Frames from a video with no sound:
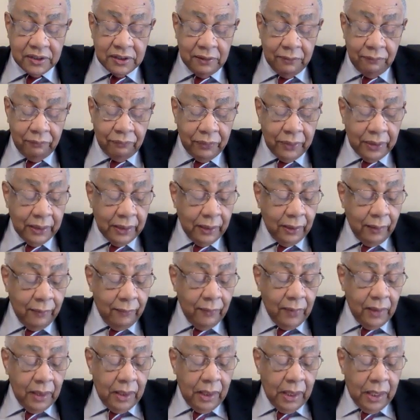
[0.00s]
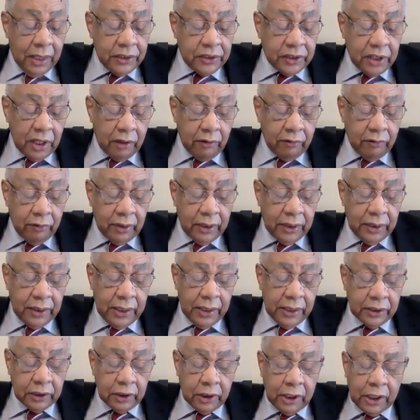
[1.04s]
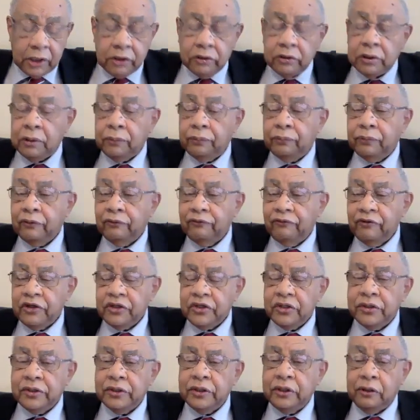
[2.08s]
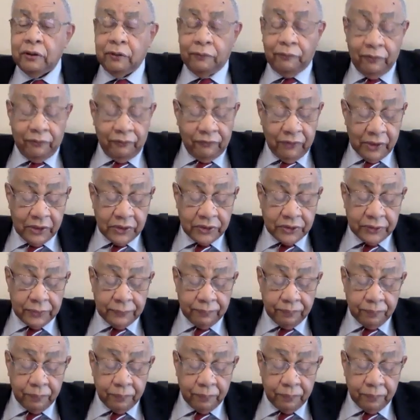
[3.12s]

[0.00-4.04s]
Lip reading: simply and generally intellectual proficiency or perfection.